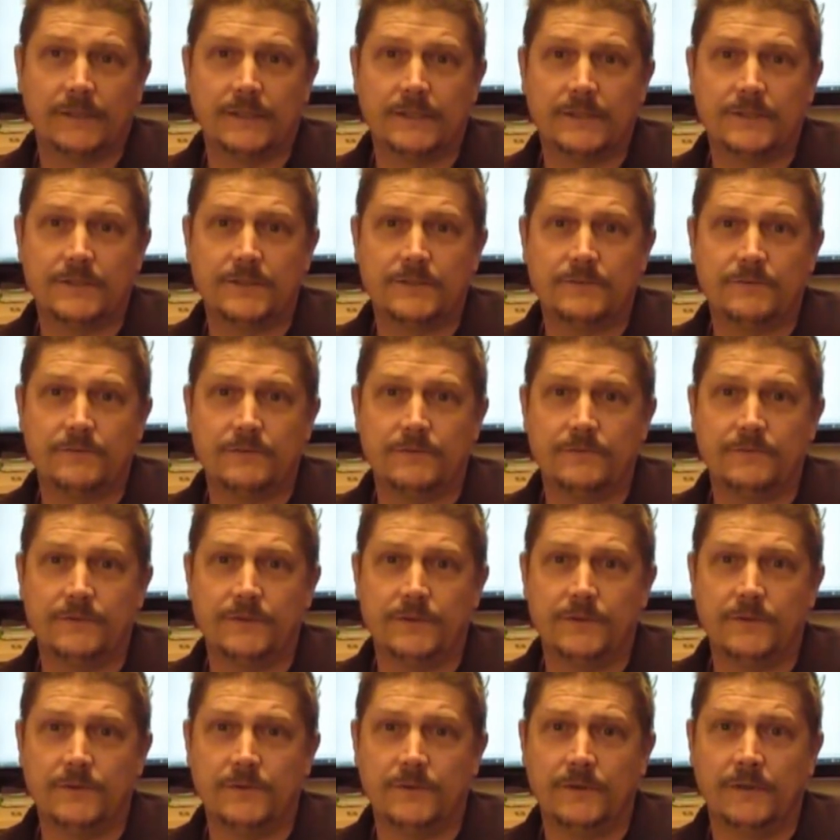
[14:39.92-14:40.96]
is to
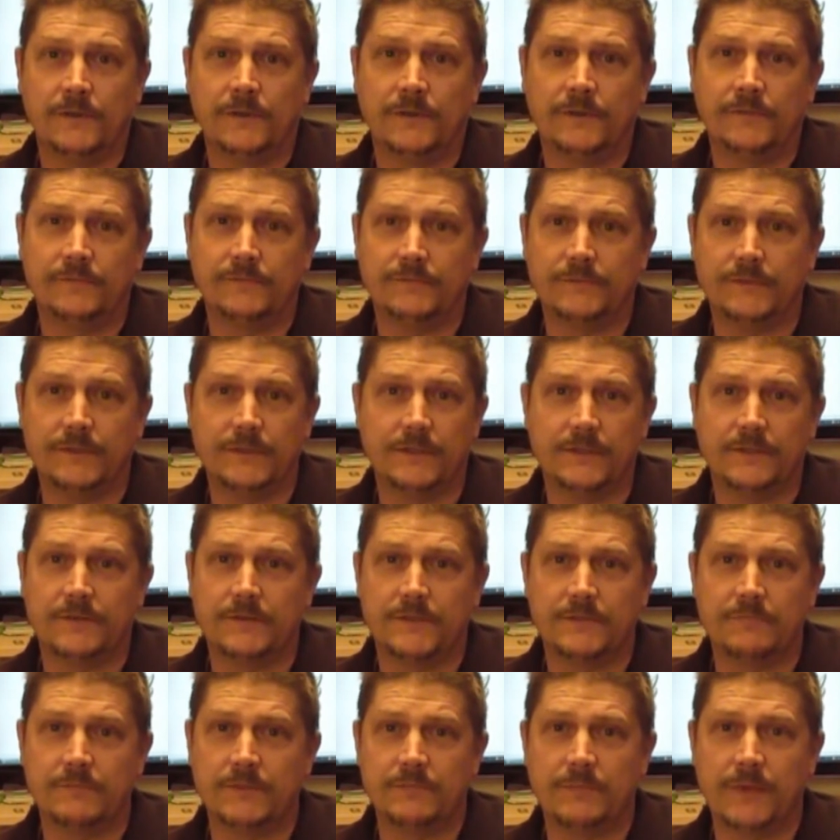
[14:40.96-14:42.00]
review the
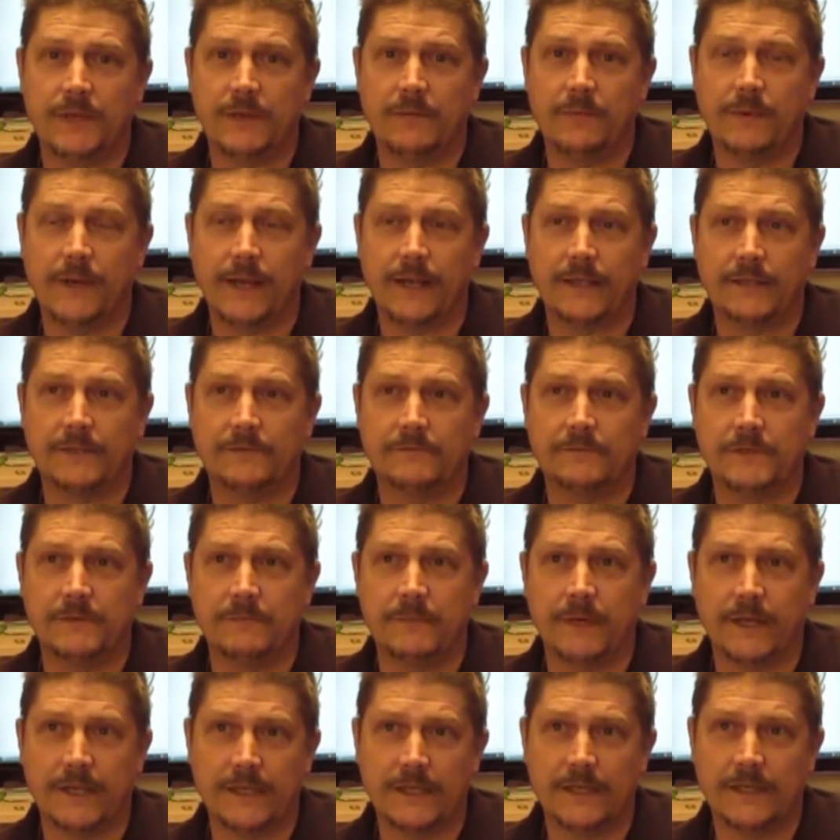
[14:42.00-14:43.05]
Christmas beer pack that we
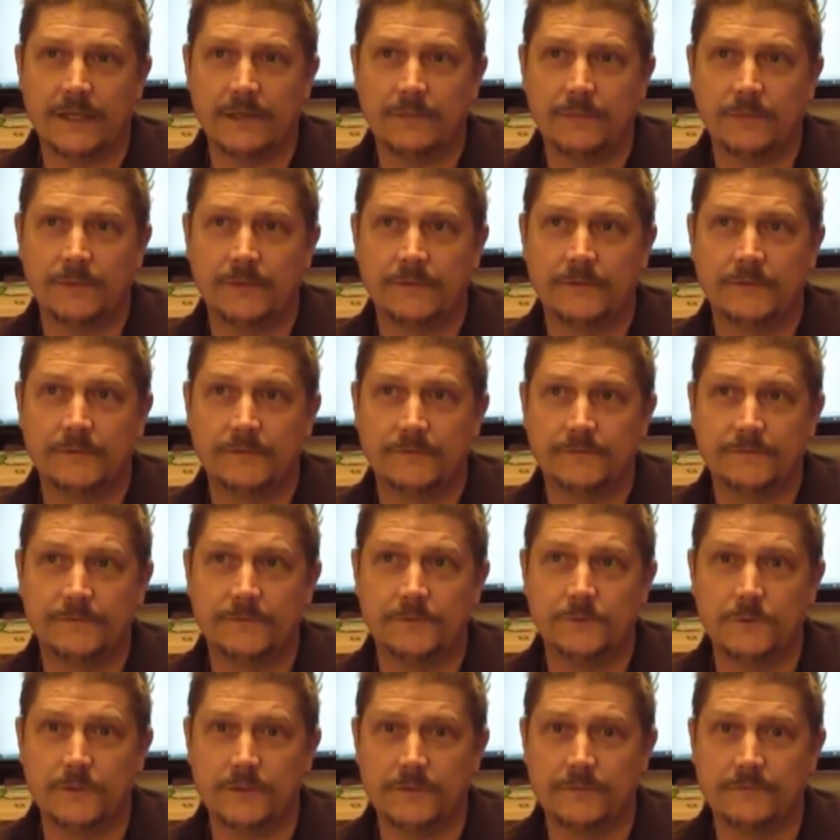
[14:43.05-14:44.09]
make up
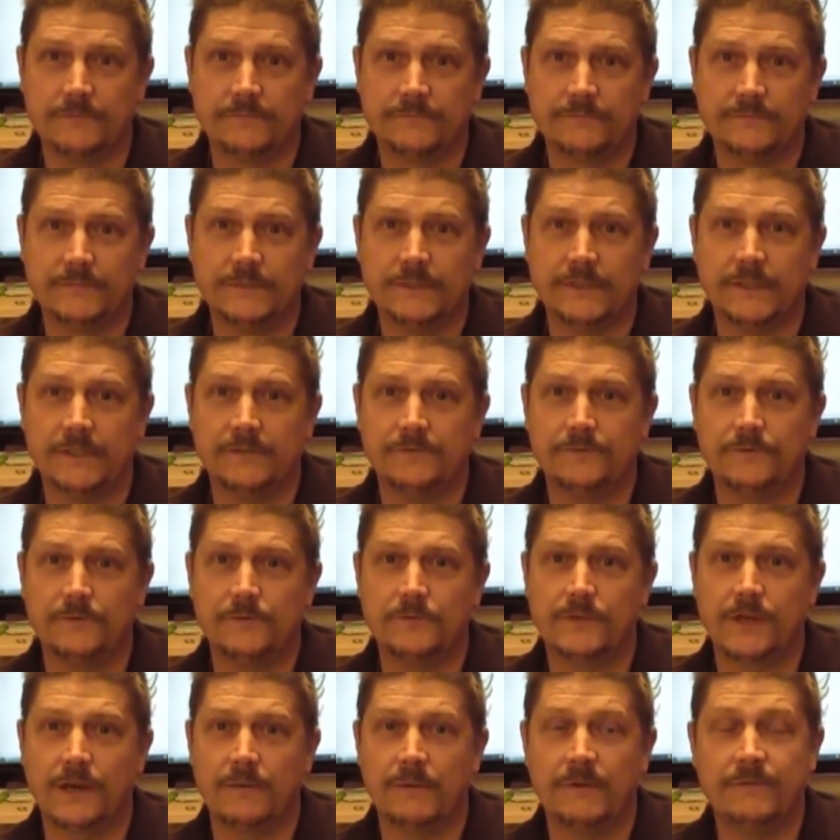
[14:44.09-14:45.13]
for the
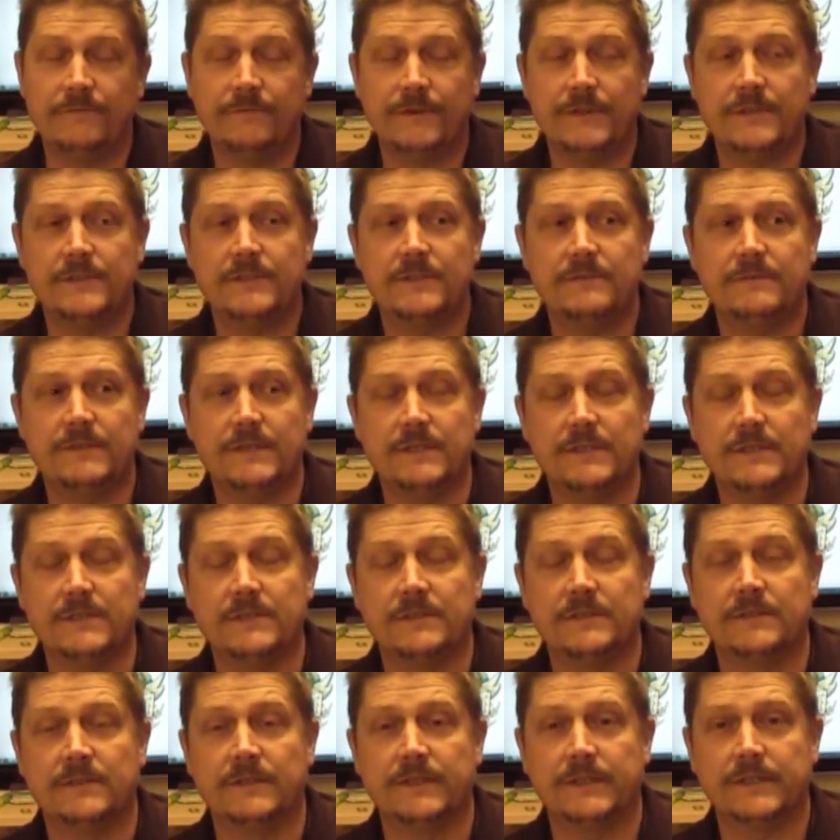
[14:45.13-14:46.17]
forthcoming festivities,
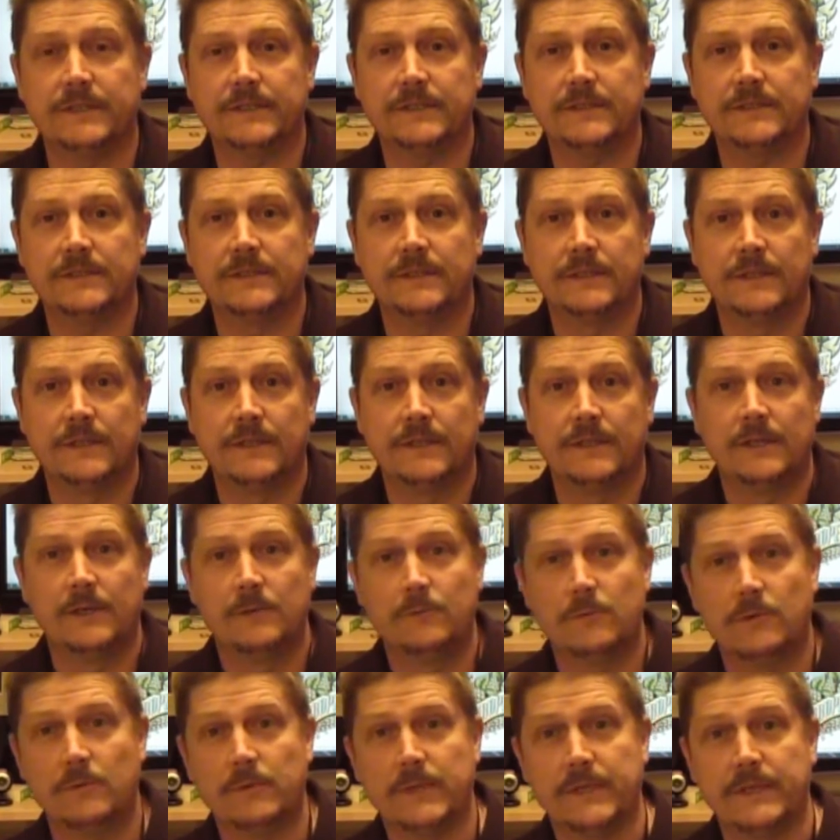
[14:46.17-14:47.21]
and I could
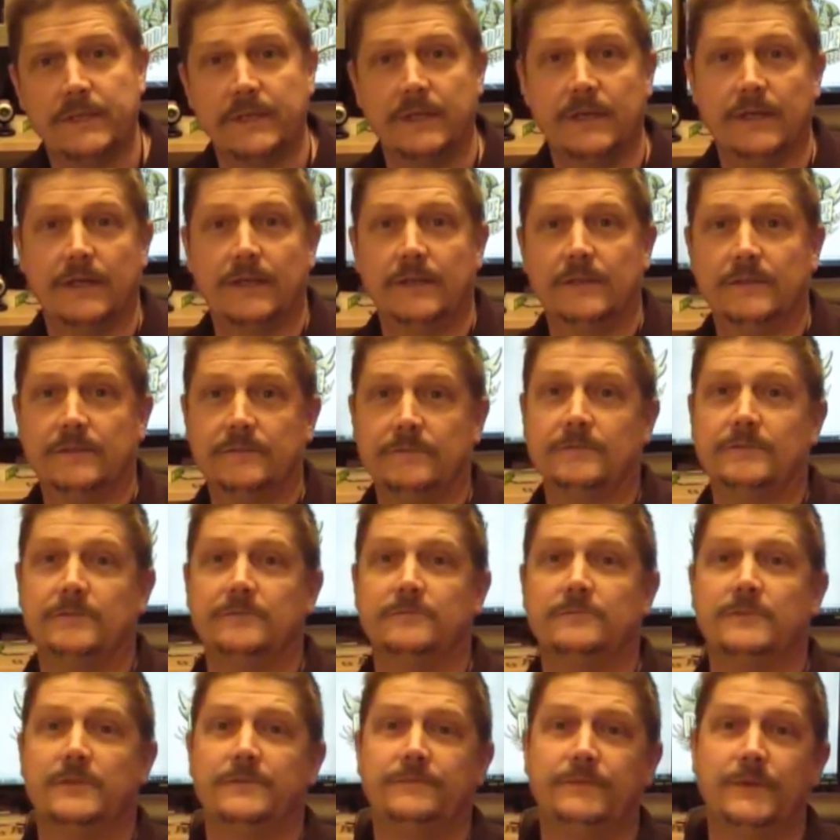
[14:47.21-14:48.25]
probably
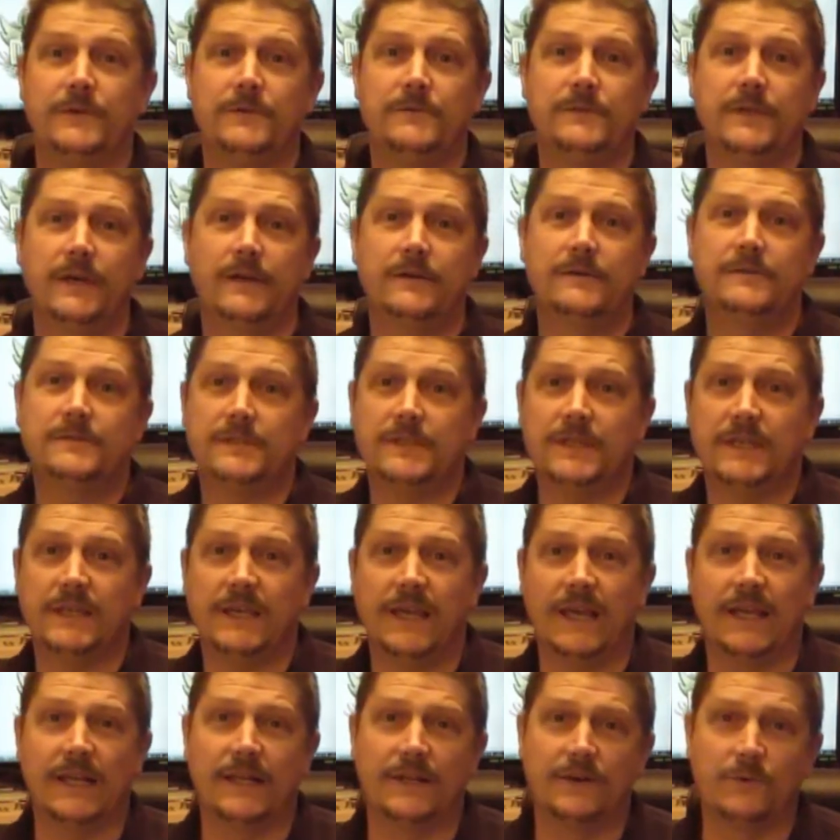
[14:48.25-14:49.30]
review those so you
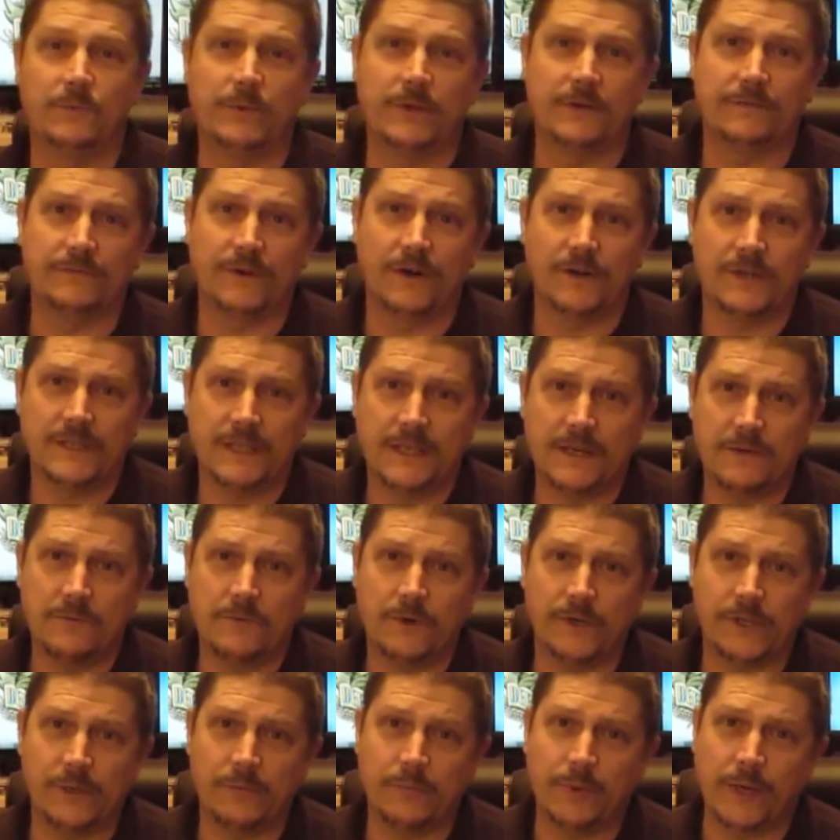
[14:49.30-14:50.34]
get a little bit of idea
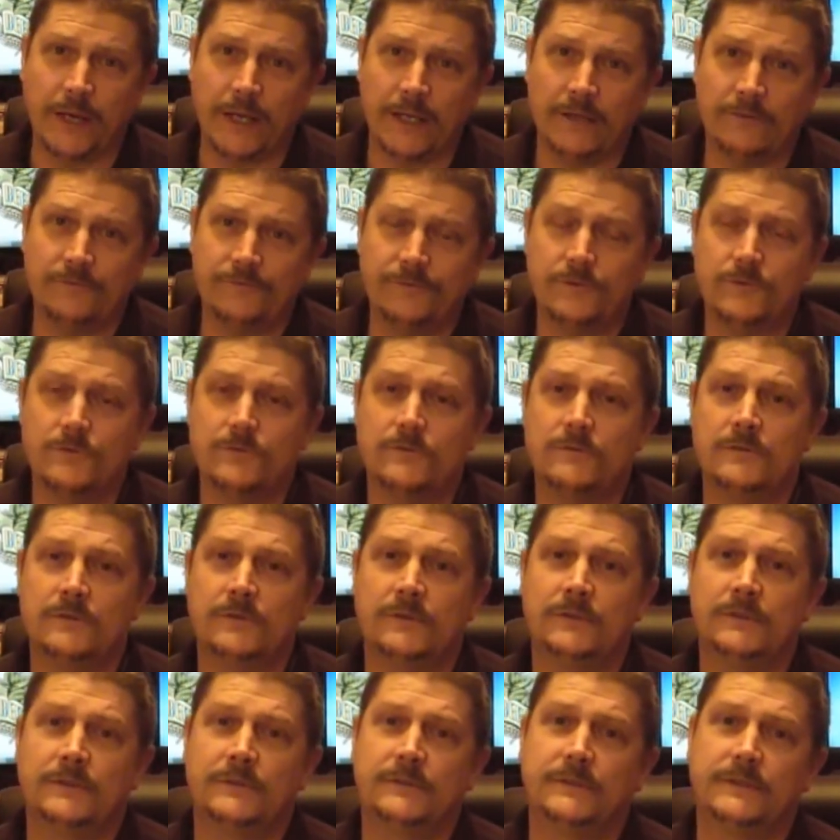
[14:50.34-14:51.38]
what you're paying for,
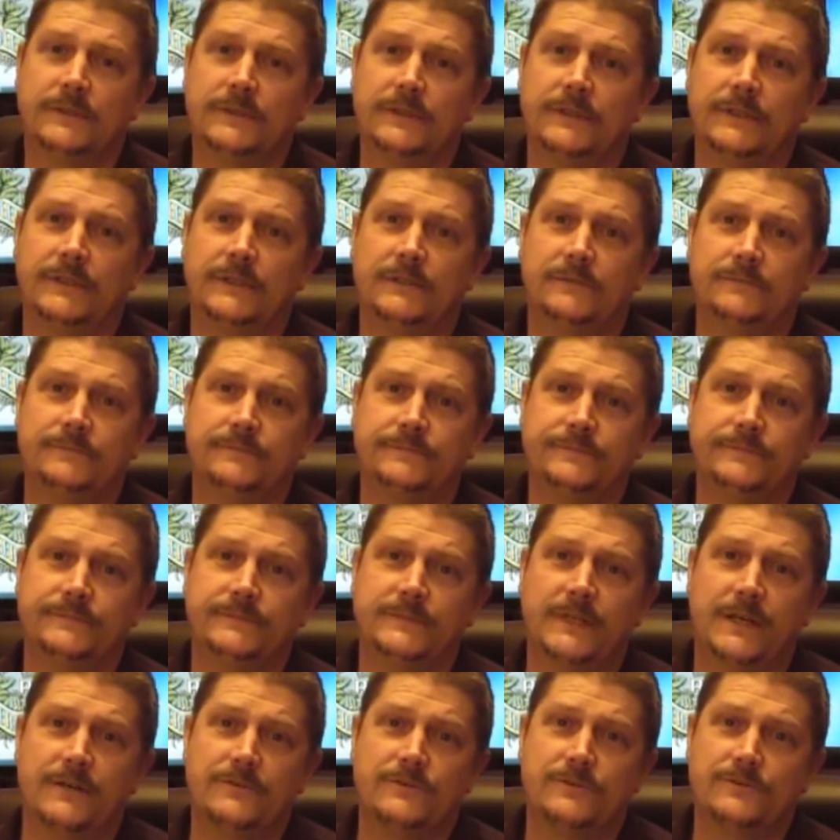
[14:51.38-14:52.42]
how
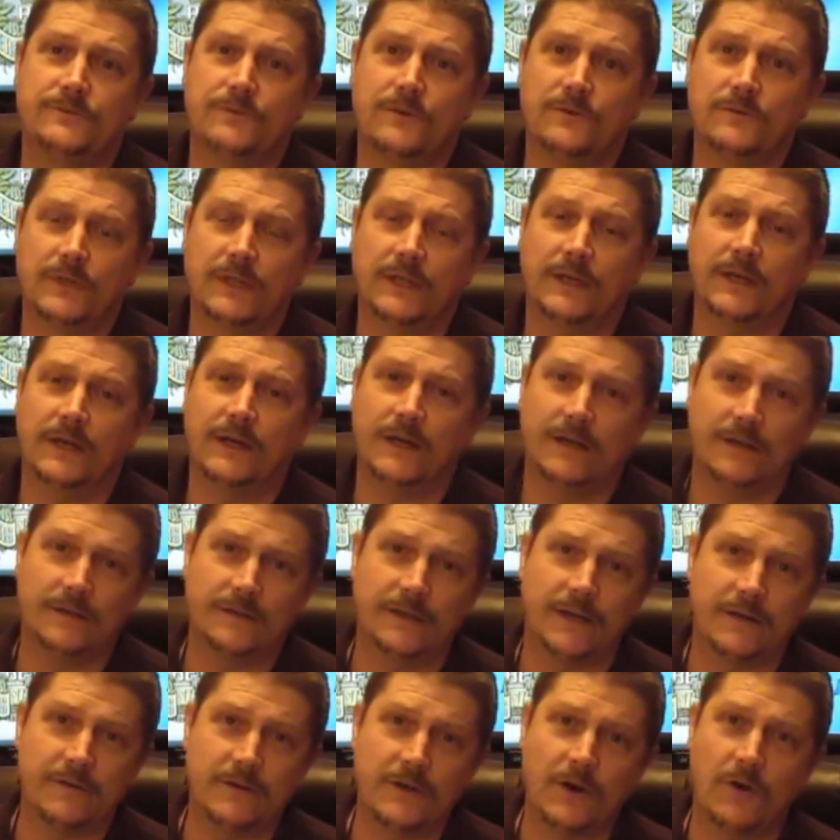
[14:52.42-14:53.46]
strong they
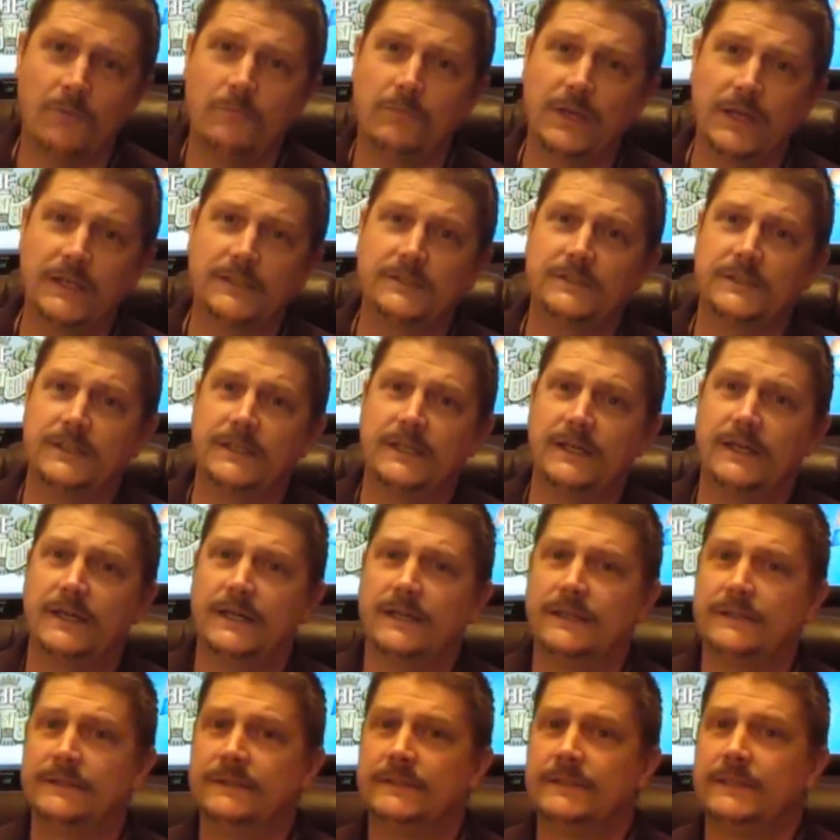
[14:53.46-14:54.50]
are, how complex they
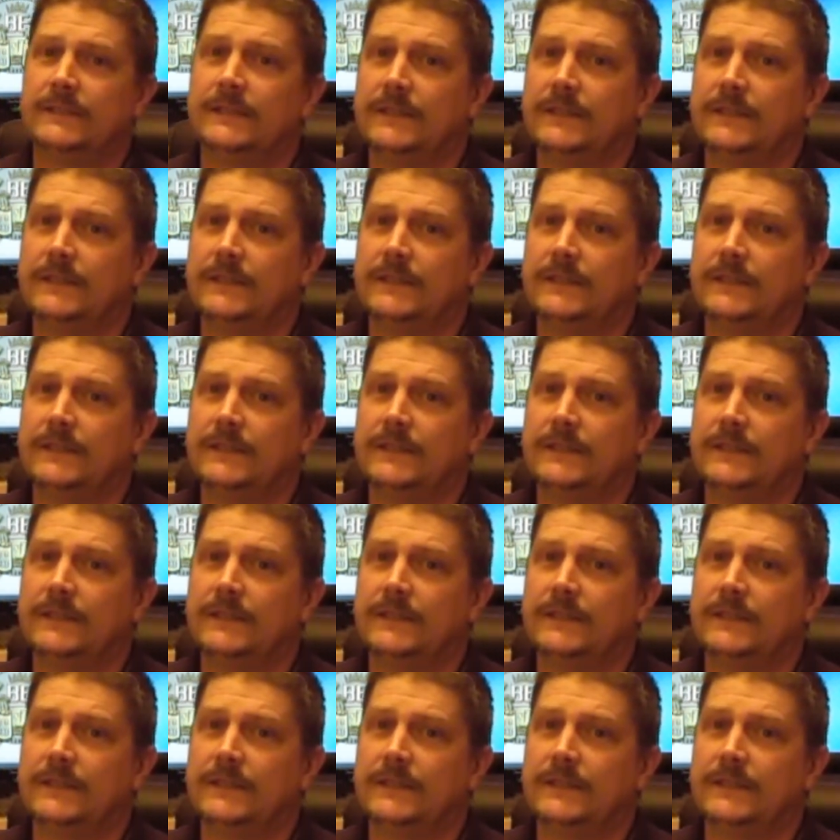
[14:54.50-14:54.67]
are,